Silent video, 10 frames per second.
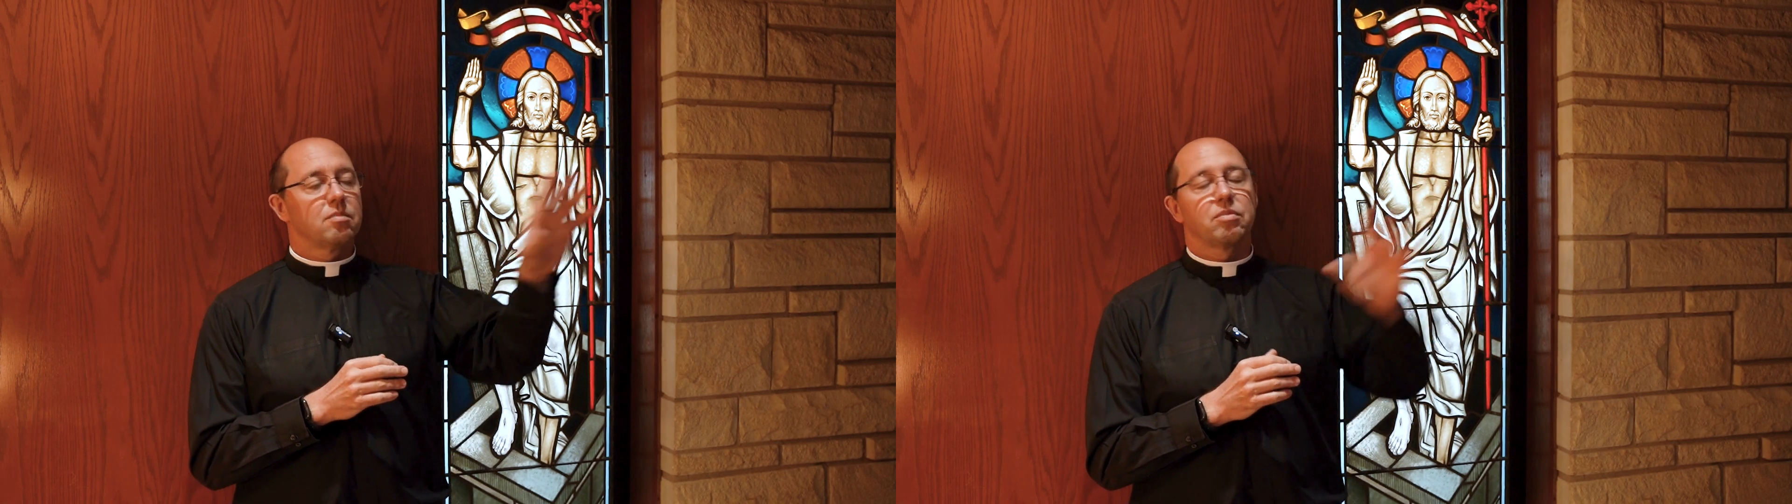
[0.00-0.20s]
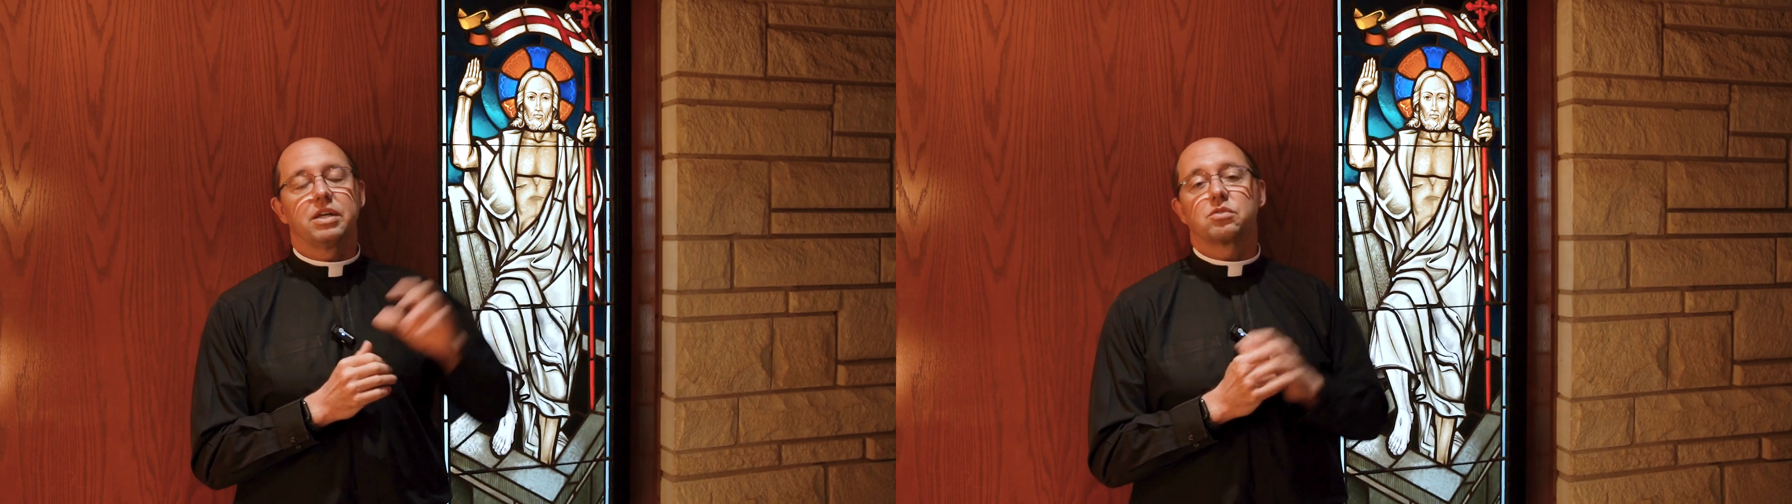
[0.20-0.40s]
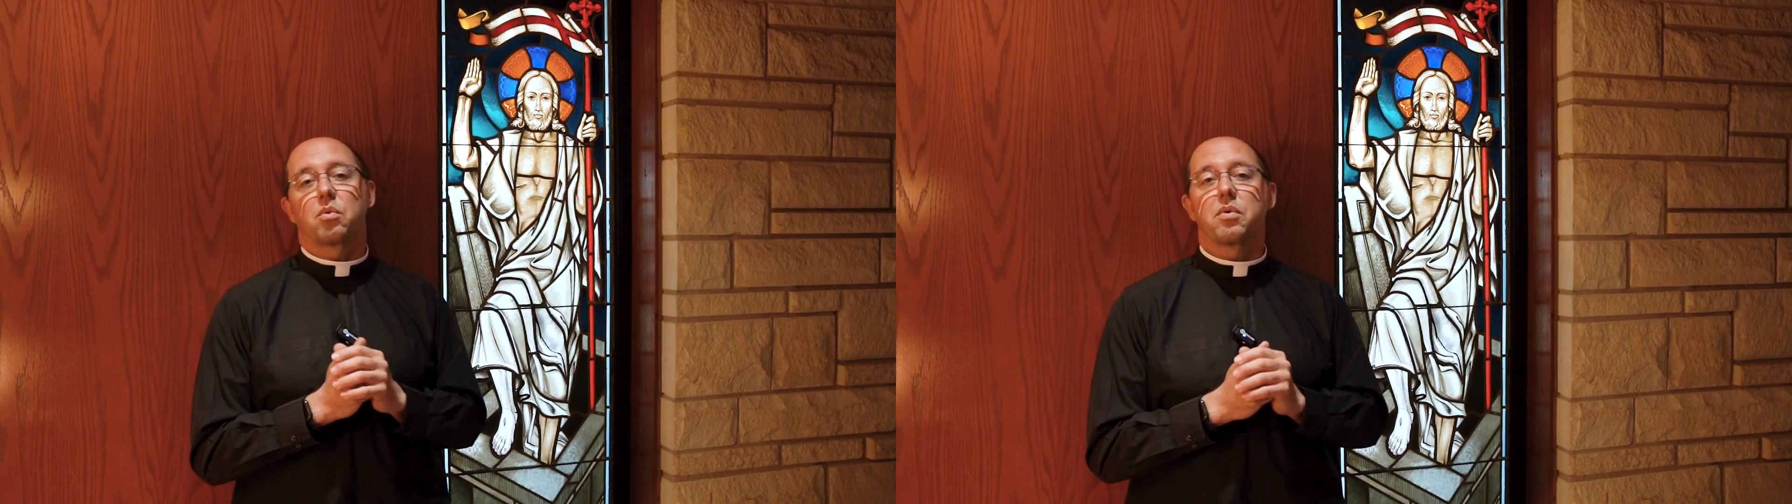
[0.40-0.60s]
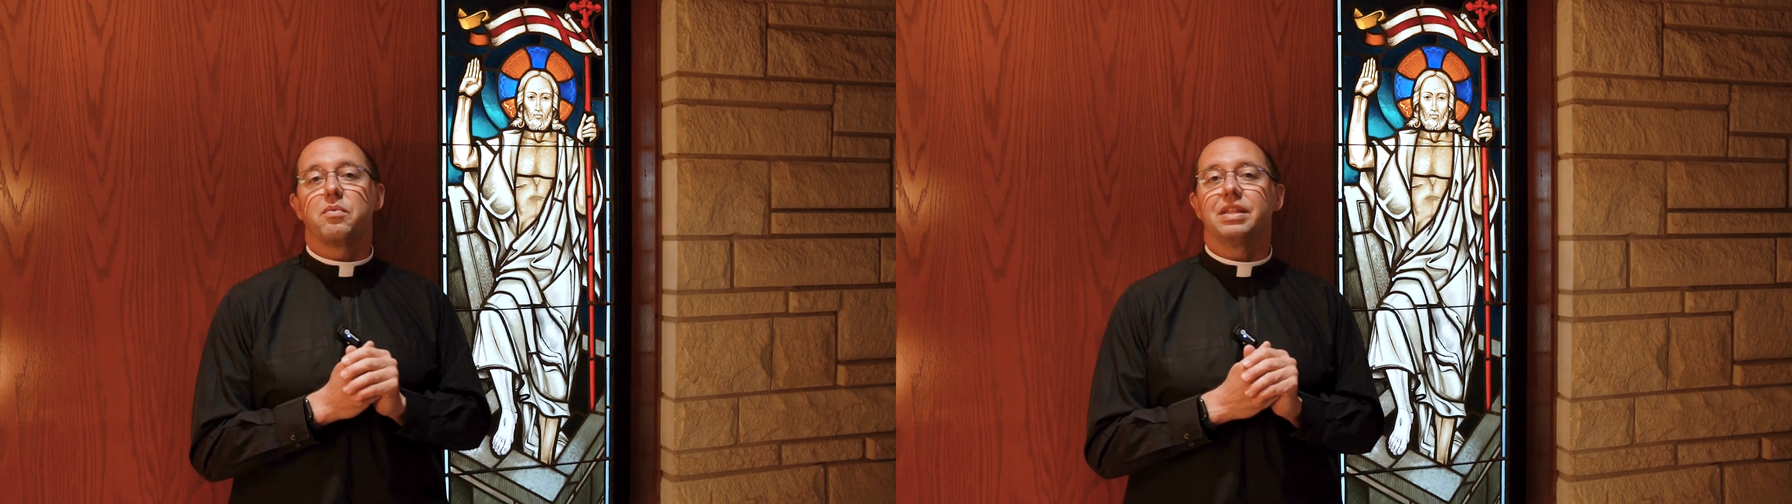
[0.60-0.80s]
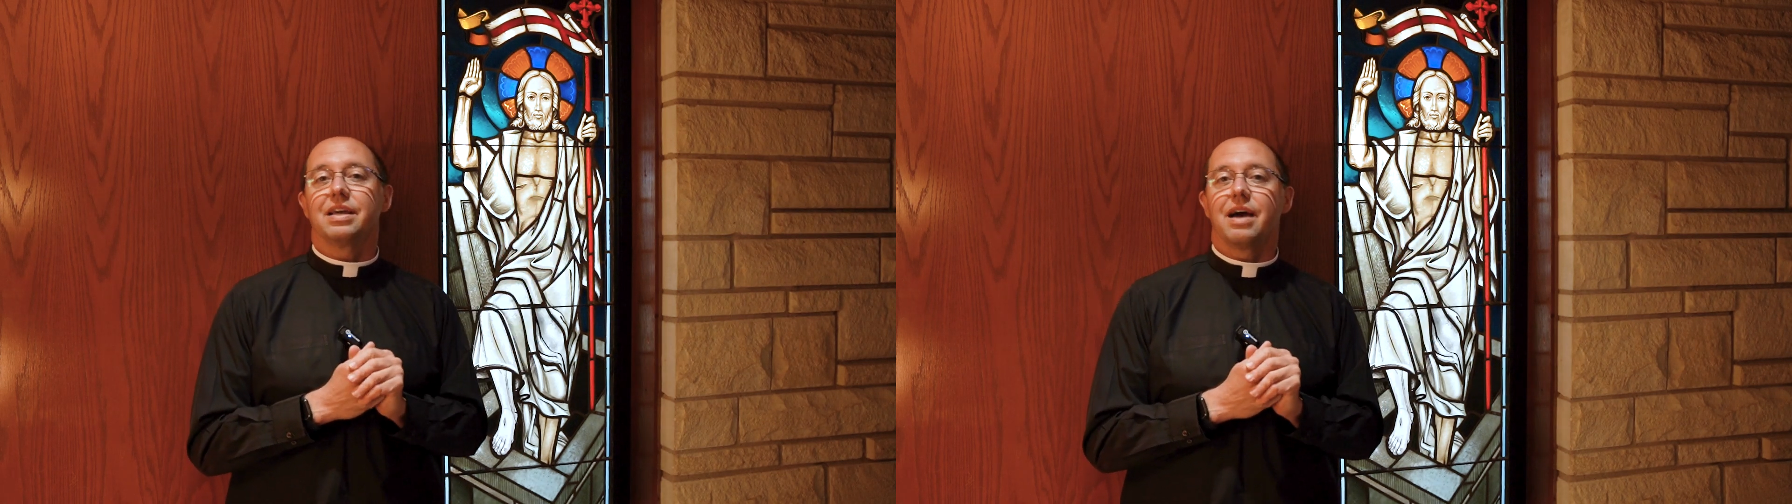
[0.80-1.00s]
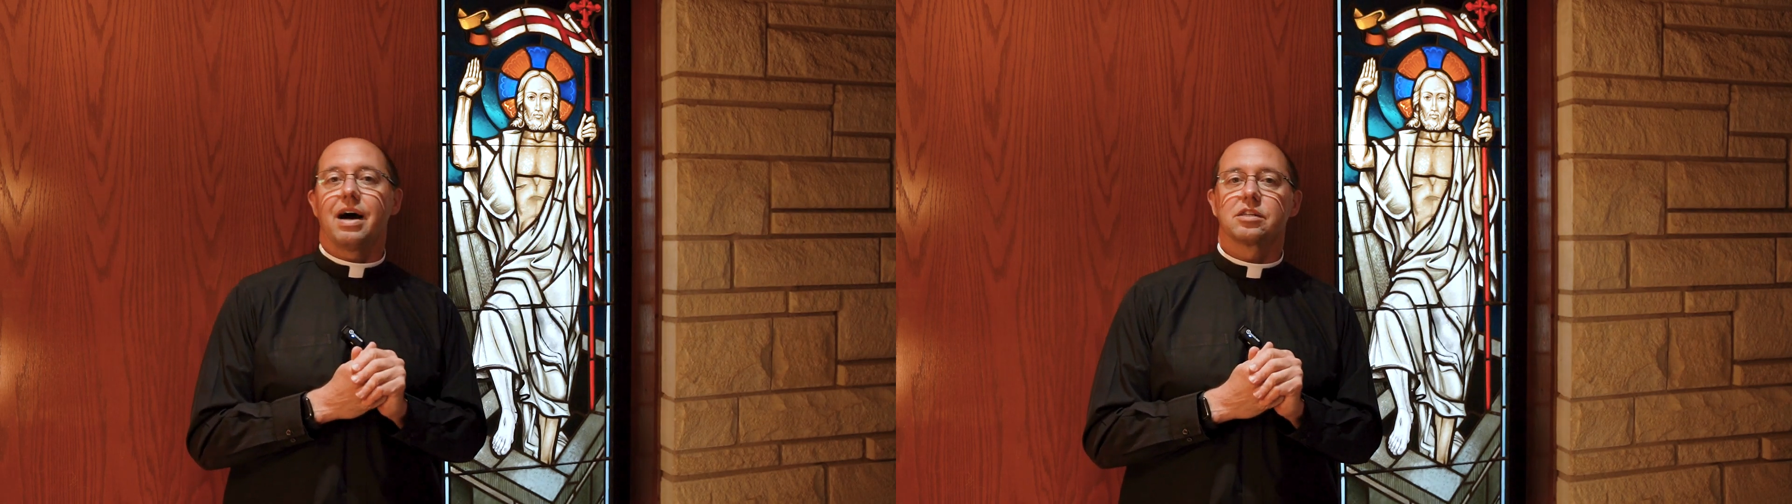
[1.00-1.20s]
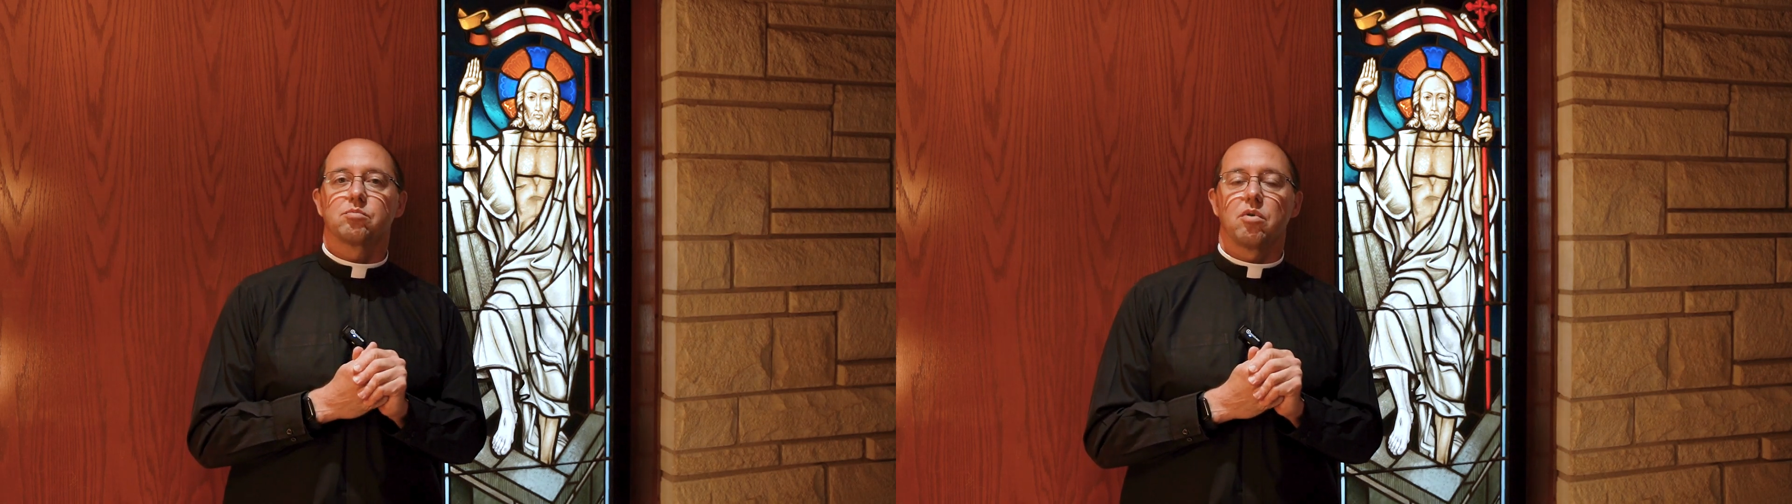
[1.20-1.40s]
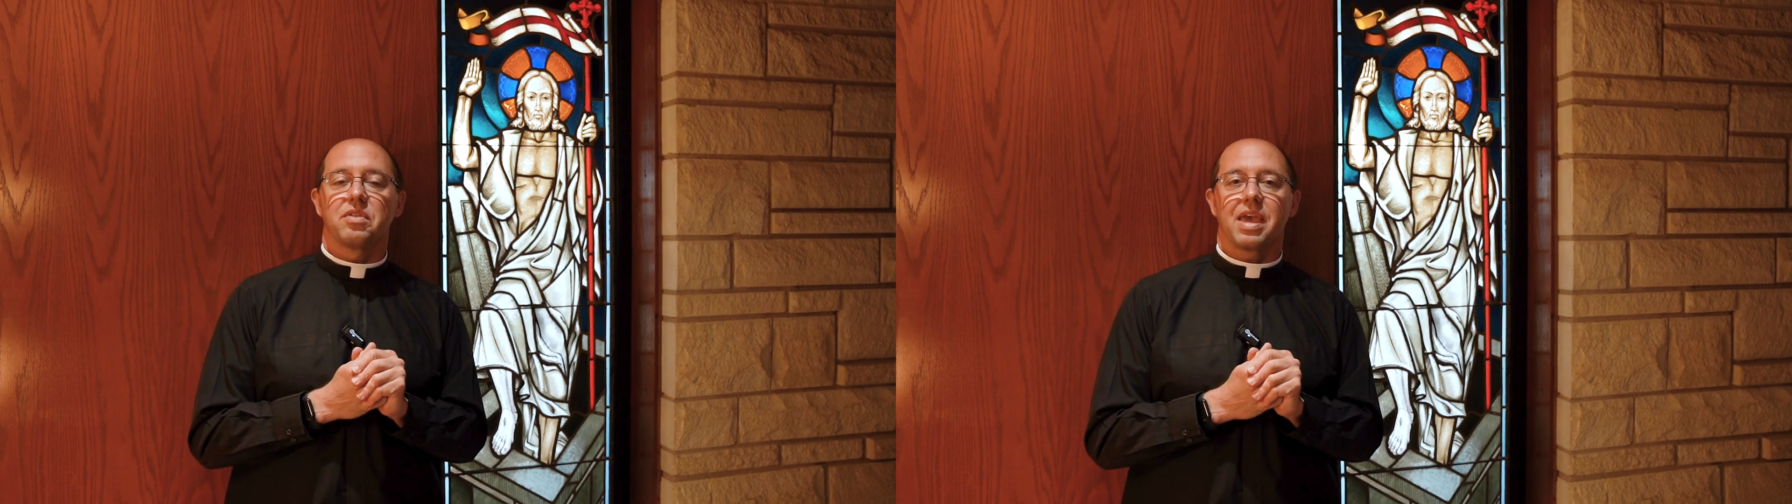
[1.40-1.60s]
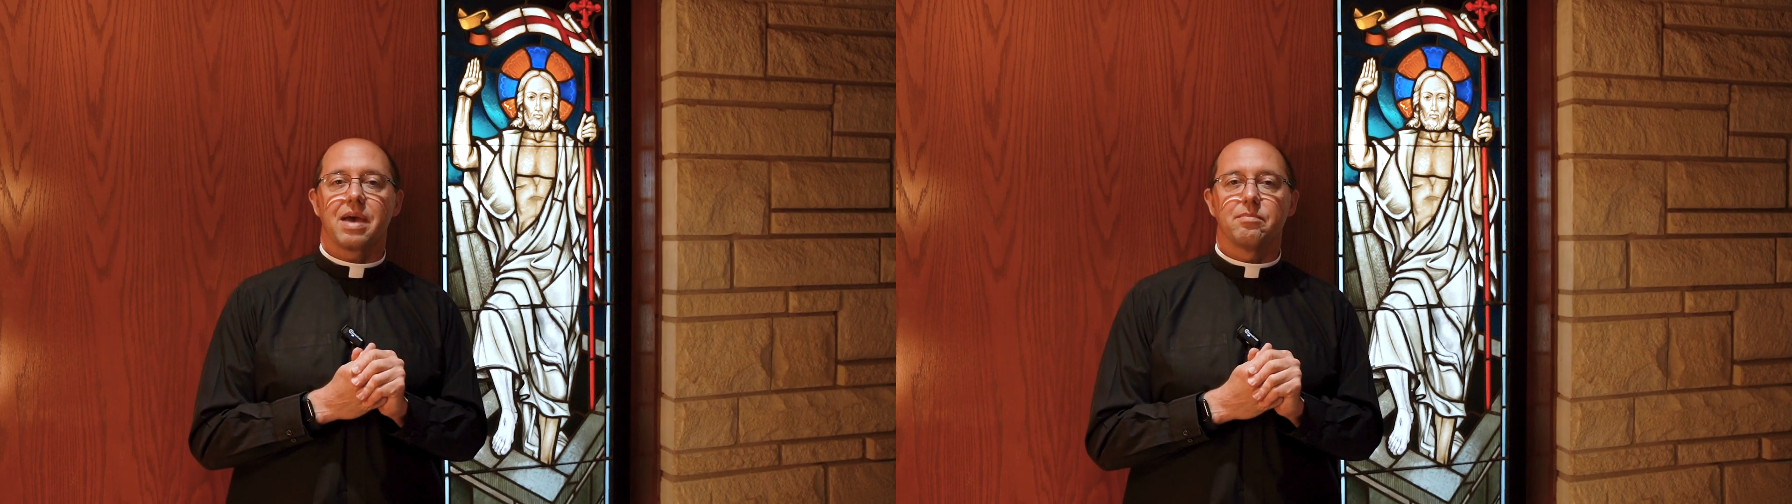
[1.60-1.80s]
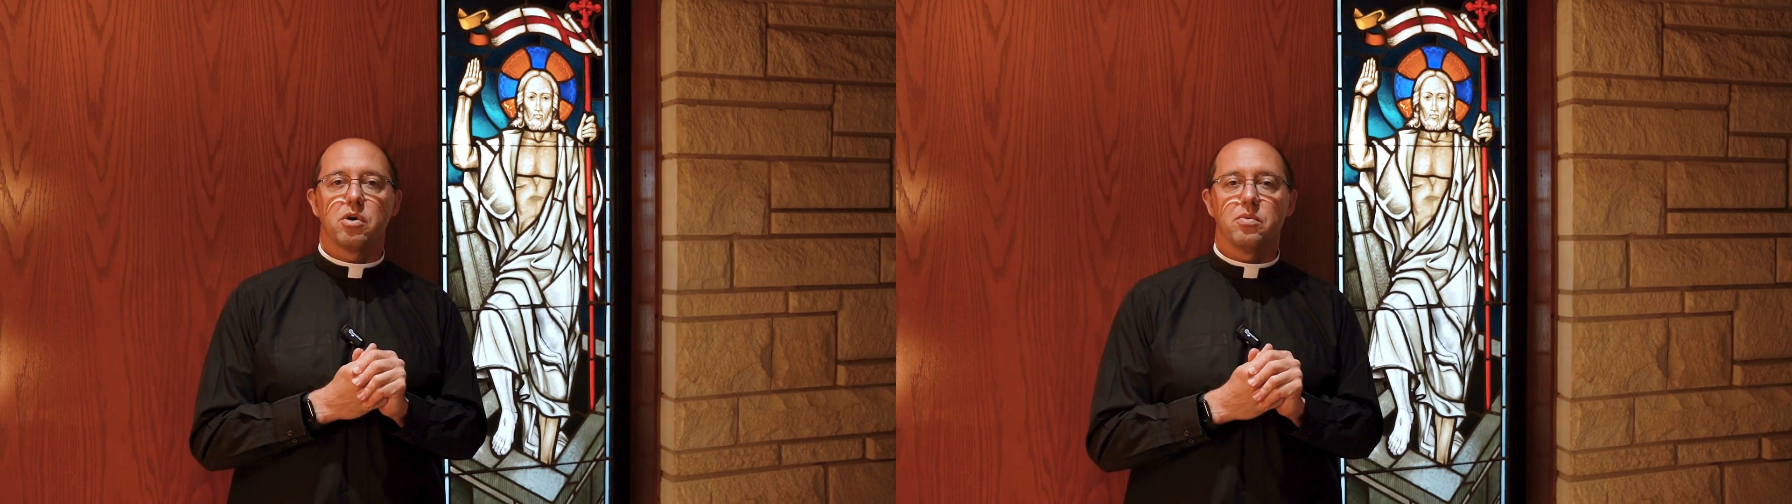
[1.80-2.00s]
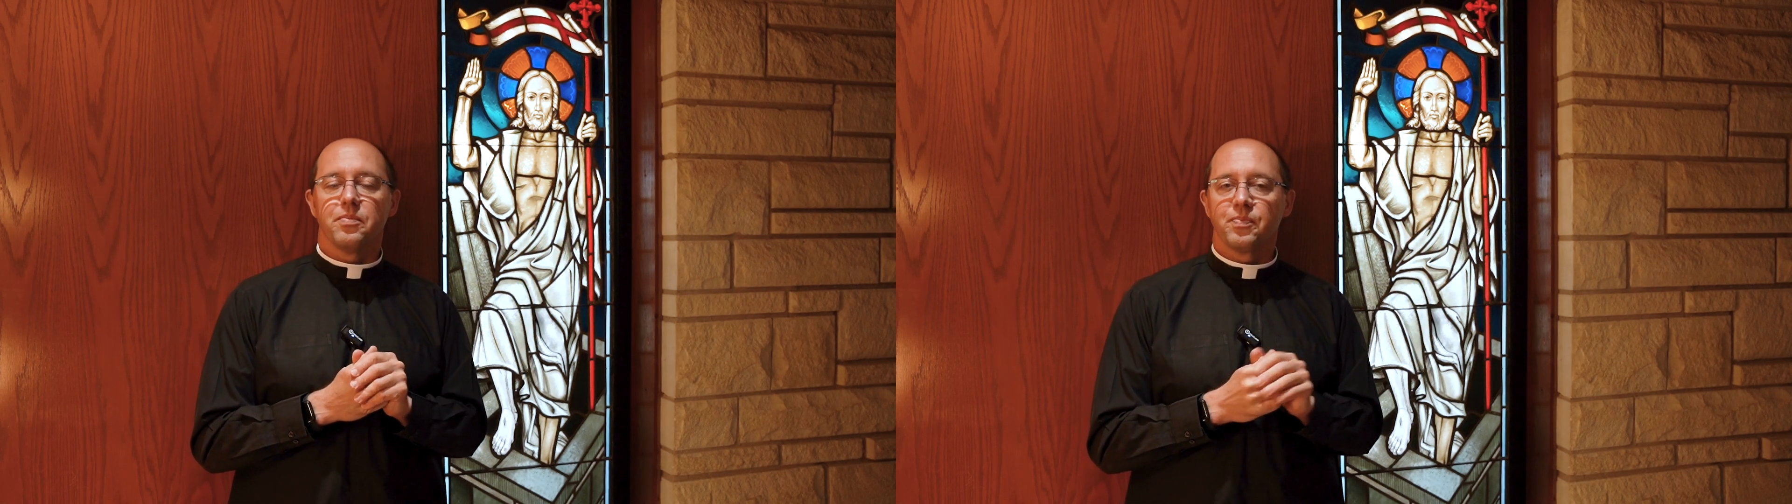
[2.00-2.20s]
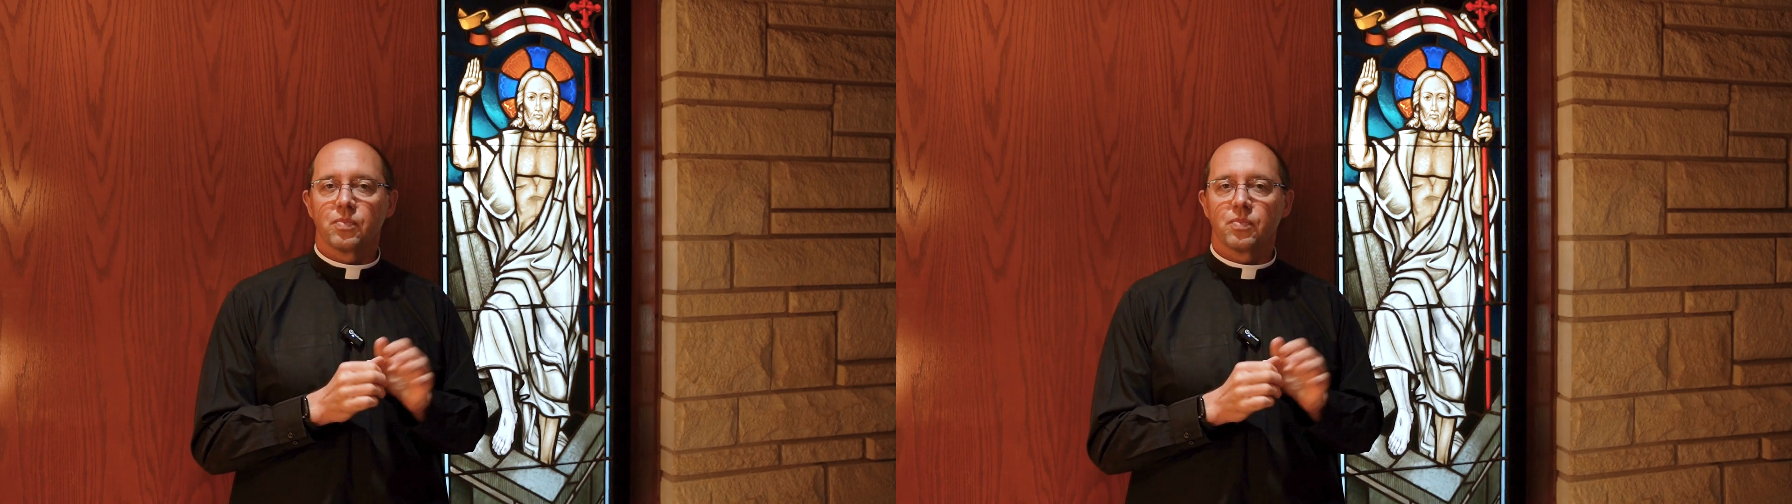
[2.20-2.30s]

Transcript: place where we read the gospel, the ambo.